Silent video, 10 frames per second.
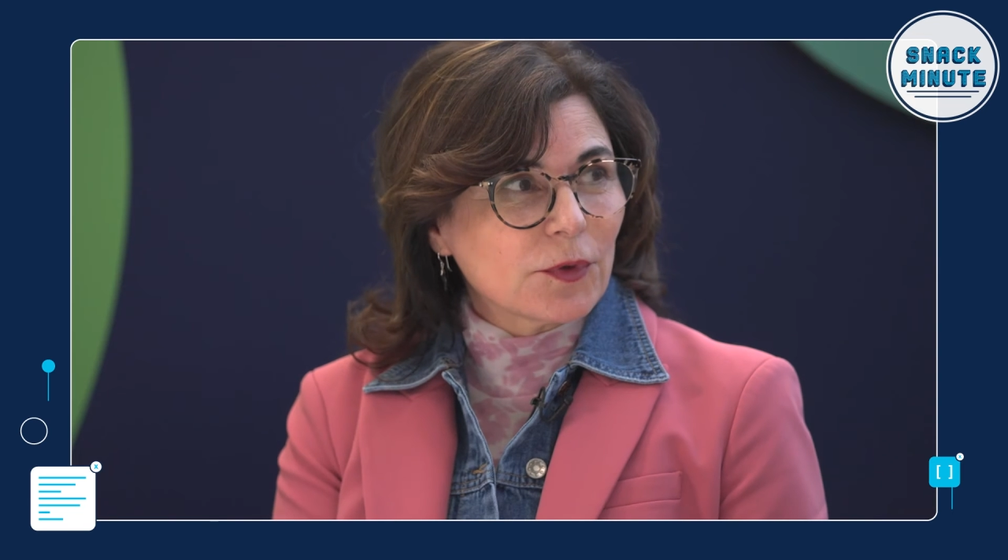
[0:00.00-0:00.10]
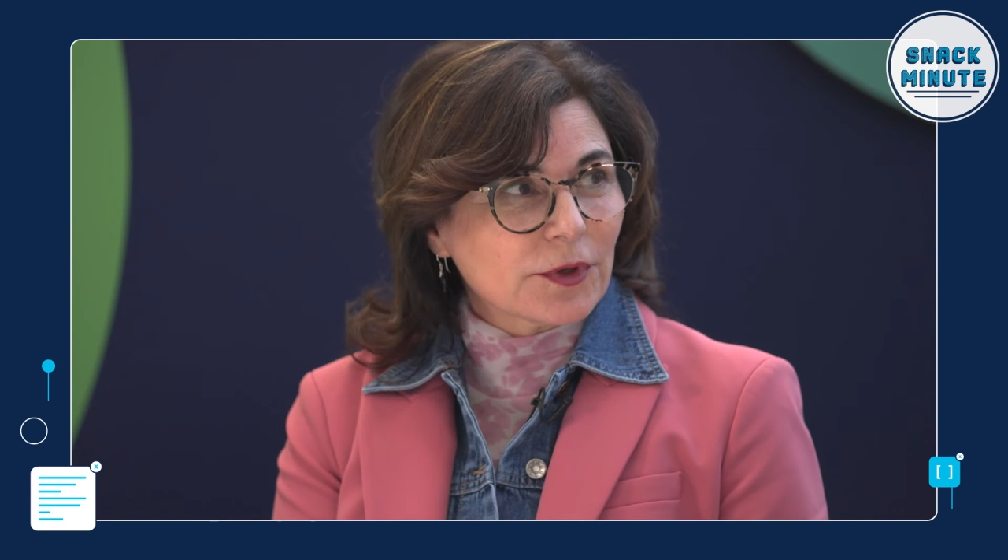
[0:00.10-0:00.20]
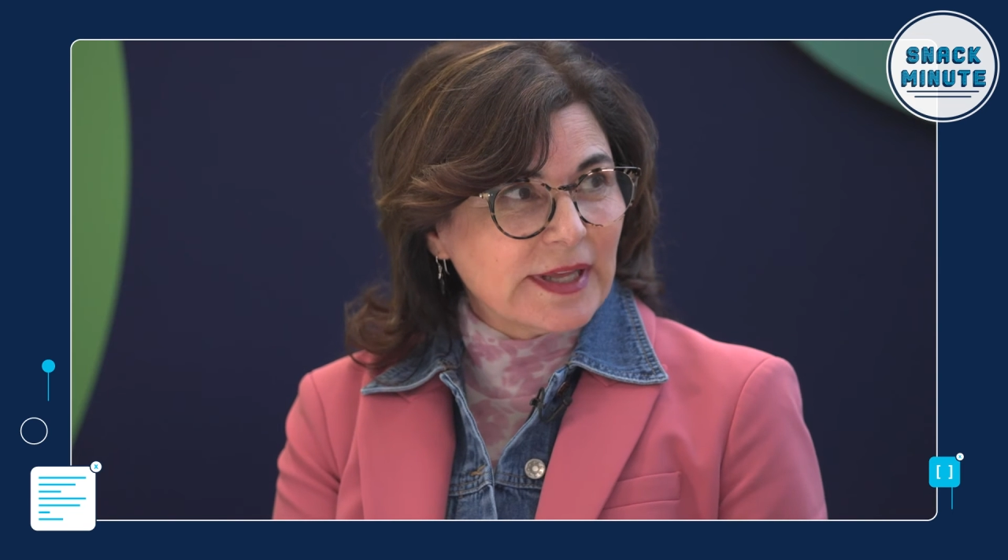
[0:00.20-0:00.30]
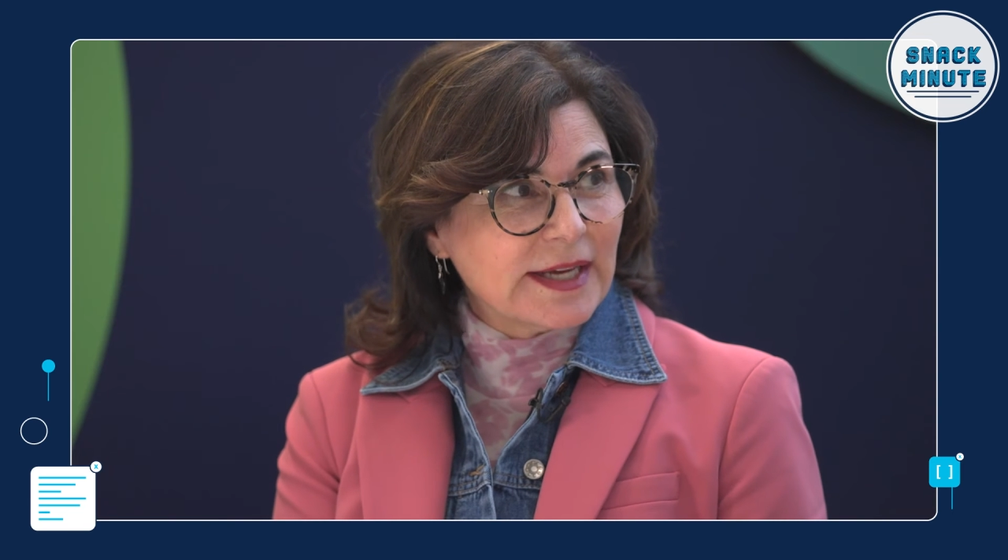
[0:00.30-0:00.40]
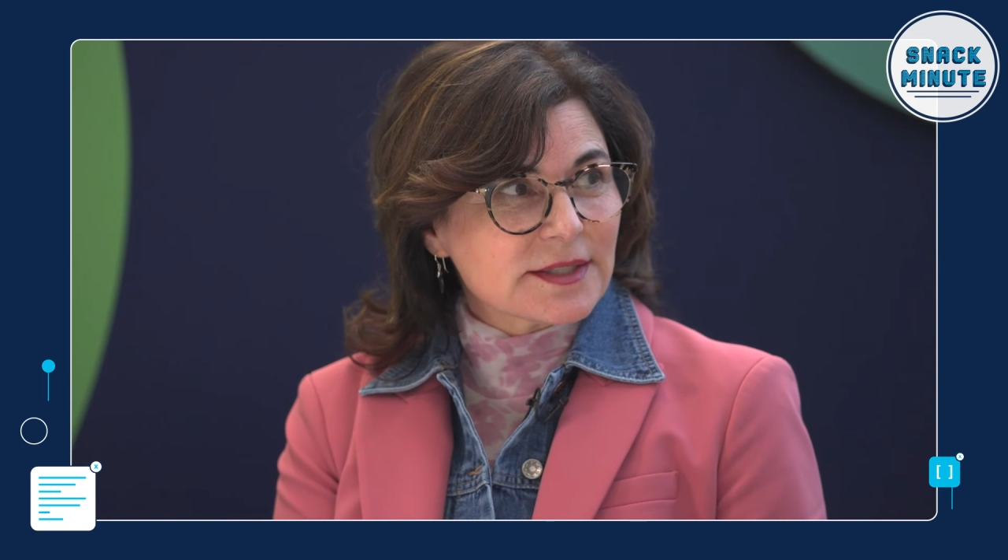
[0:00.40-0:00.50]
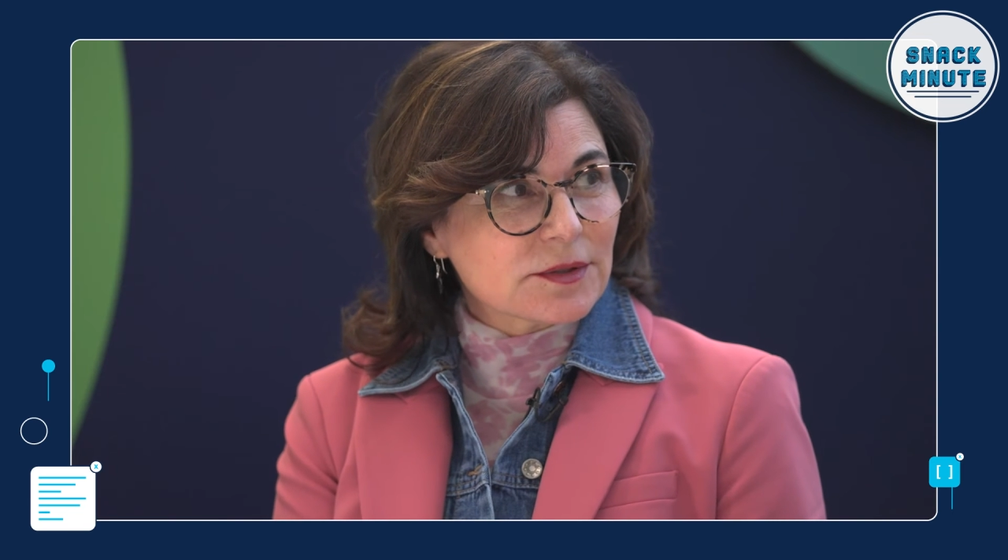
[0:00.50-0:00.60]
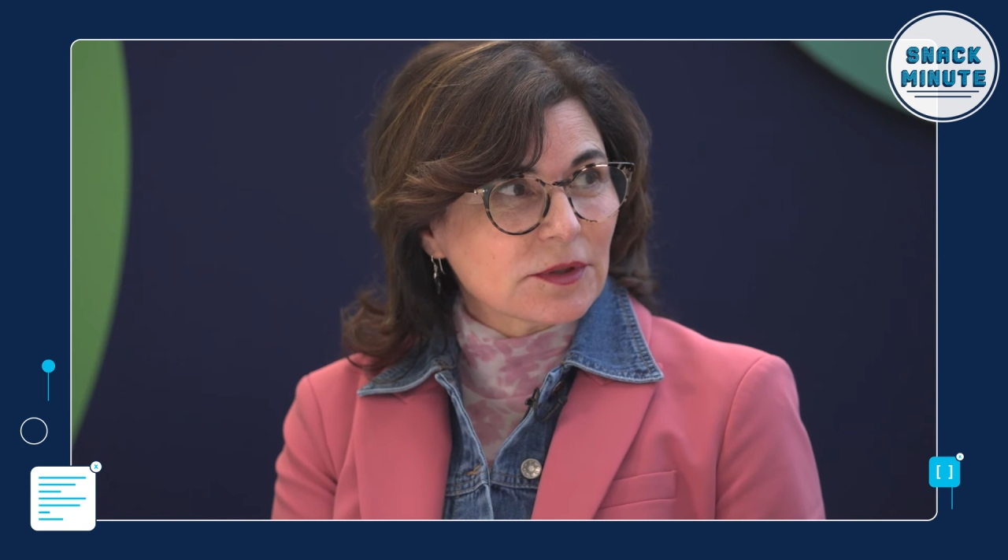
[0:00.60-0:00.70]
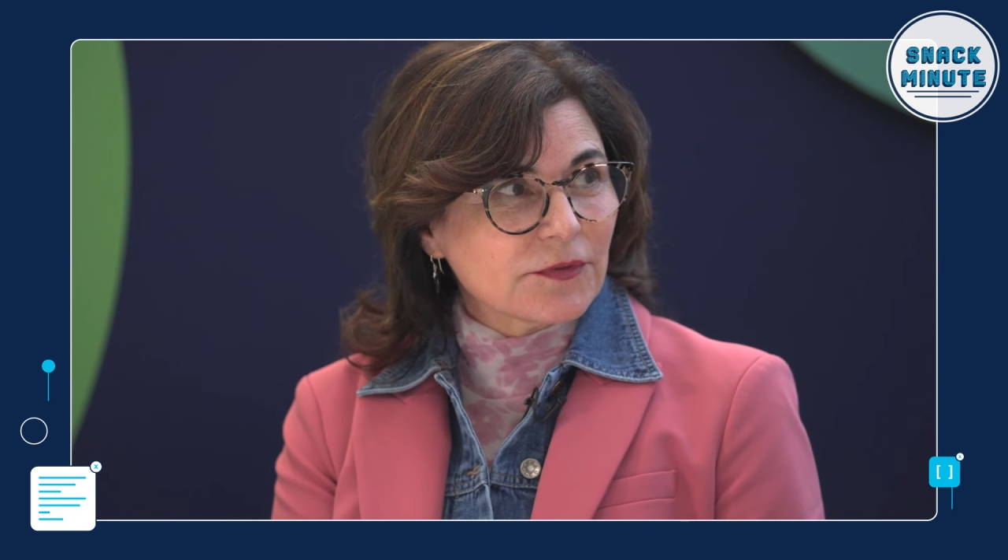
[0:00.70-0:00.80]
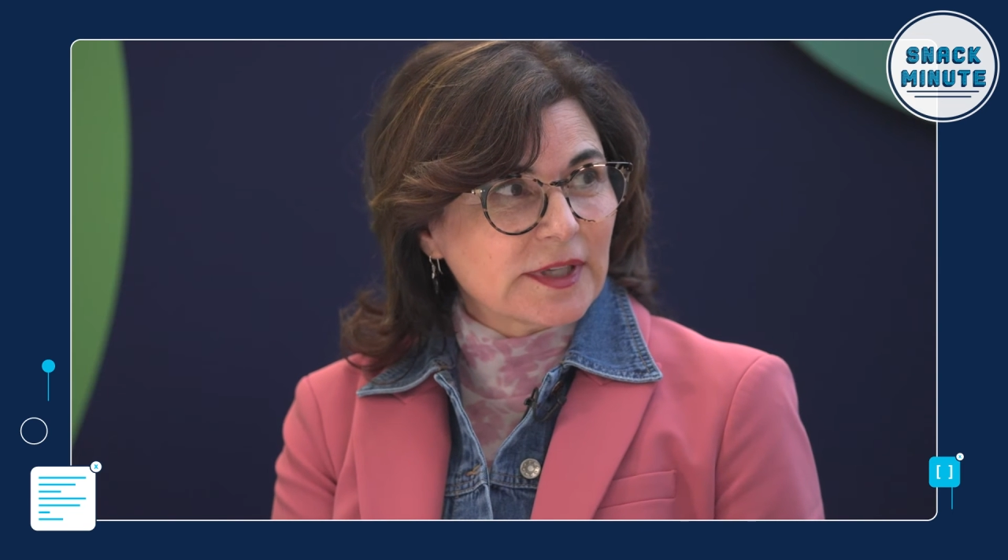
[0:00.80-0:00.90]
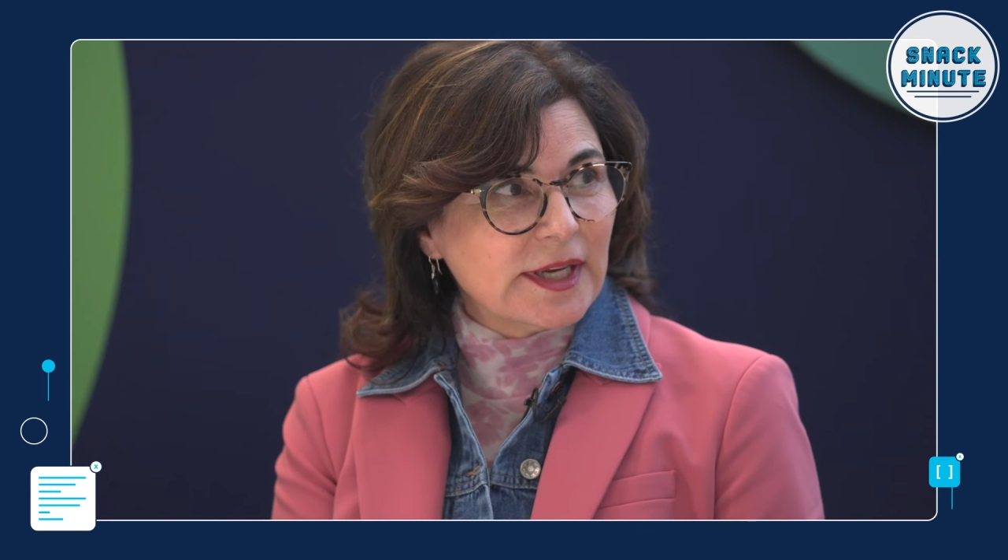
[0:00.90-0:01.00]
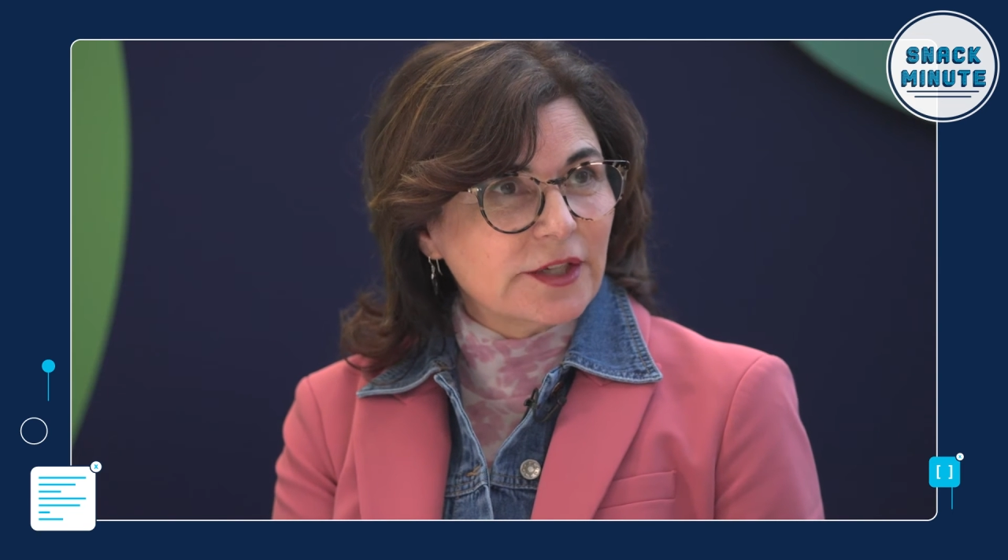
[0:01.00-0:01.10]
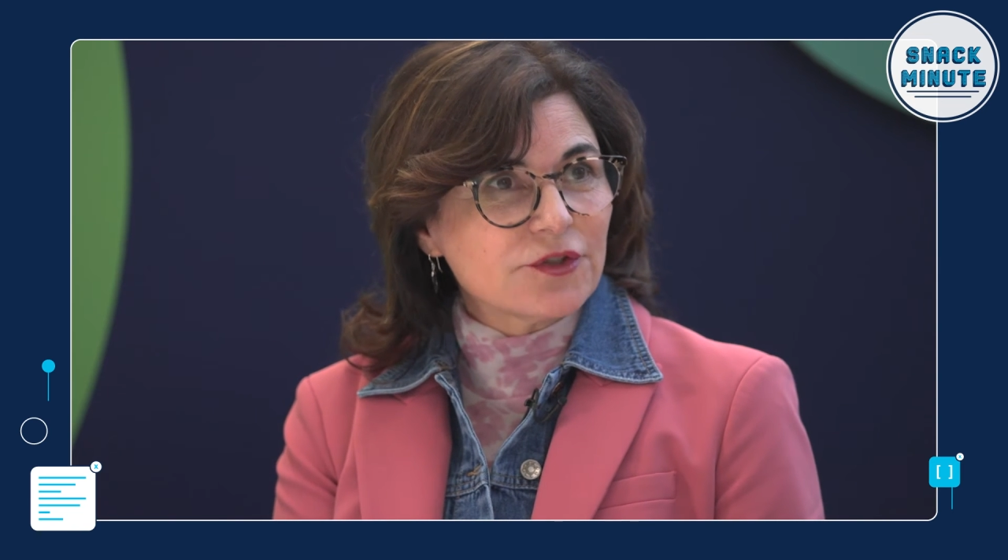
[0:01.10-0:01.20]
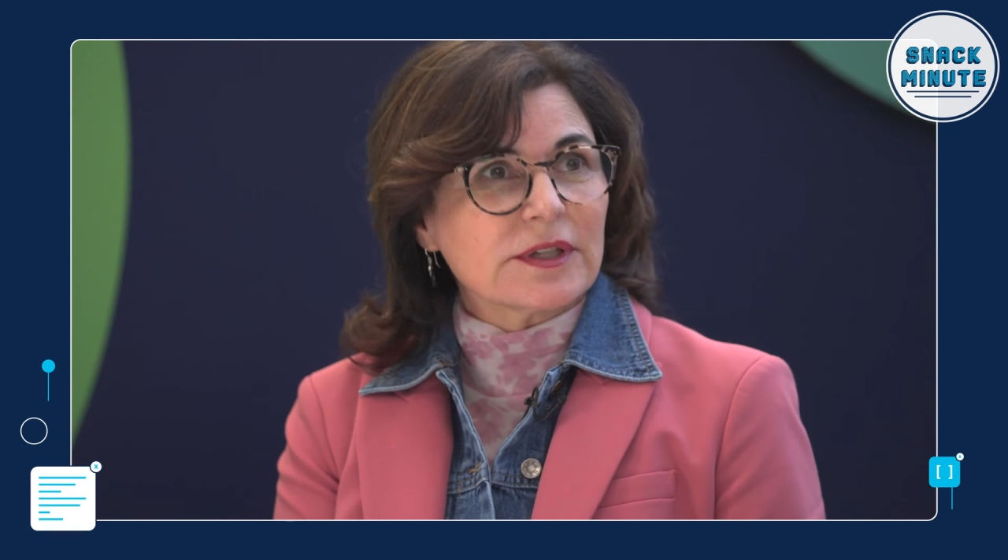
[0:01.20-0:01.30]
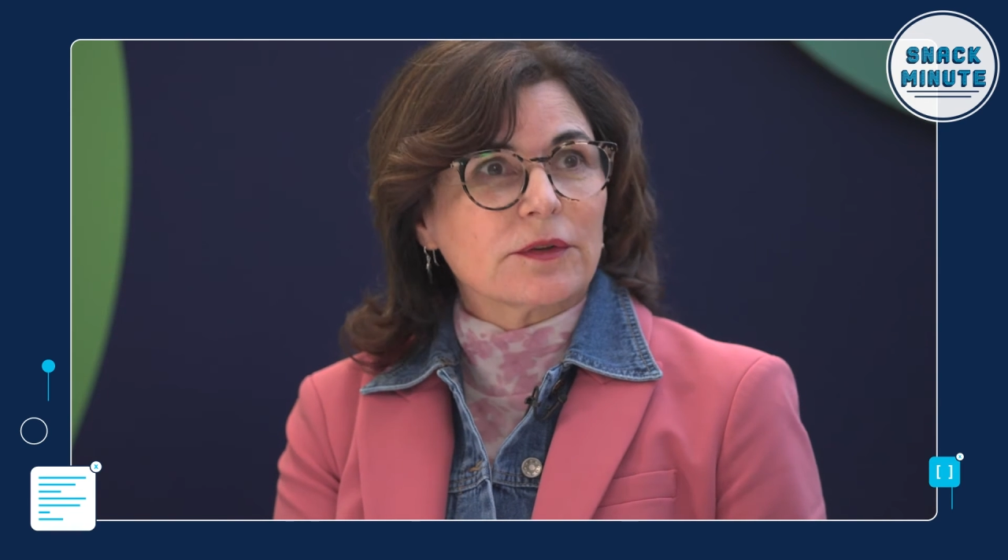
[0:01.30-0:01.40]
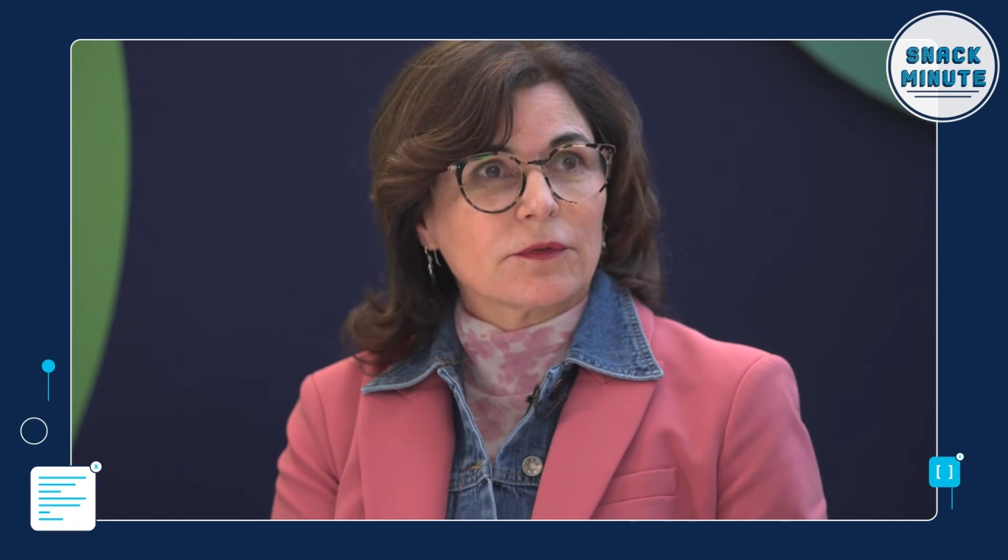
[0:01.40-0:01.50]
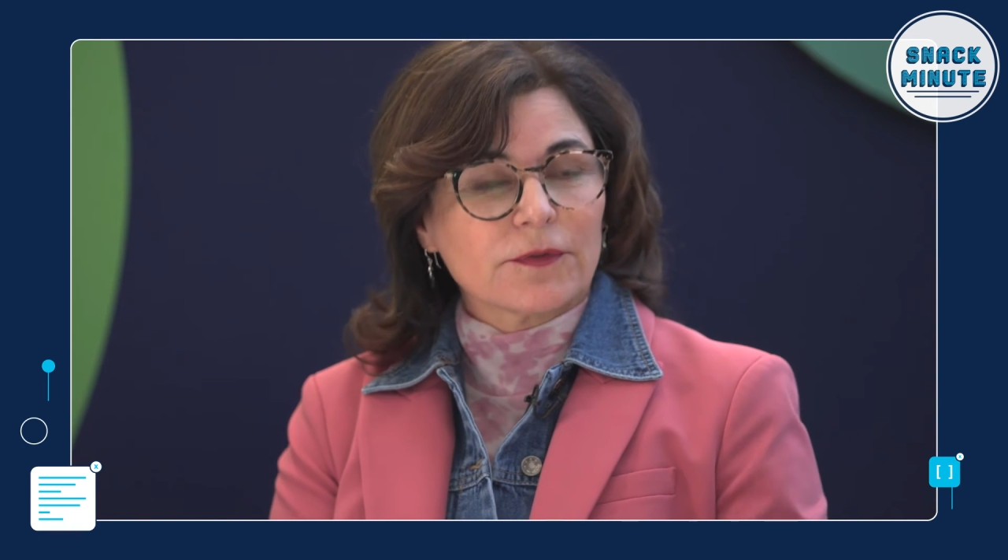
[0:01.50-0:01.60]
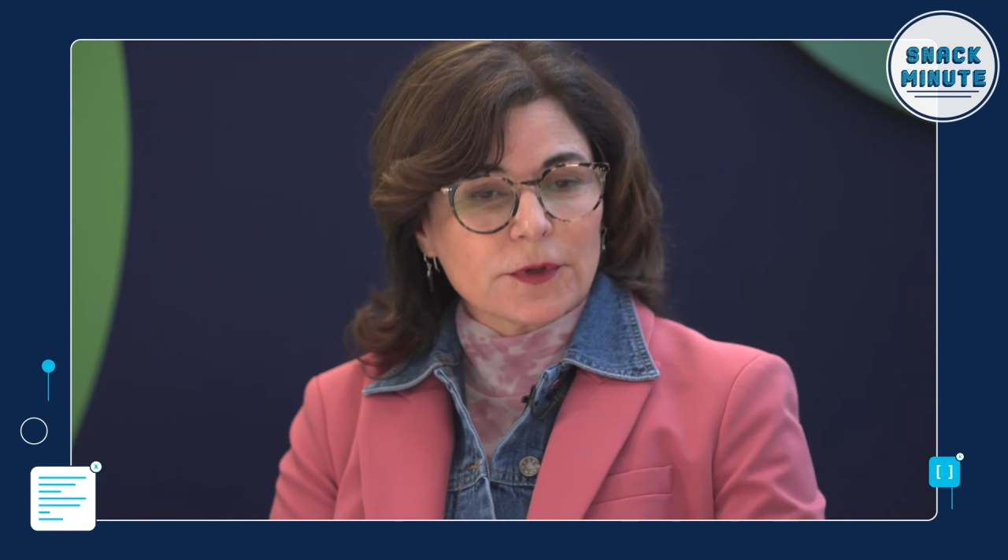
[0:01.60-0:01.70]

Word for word: for that certification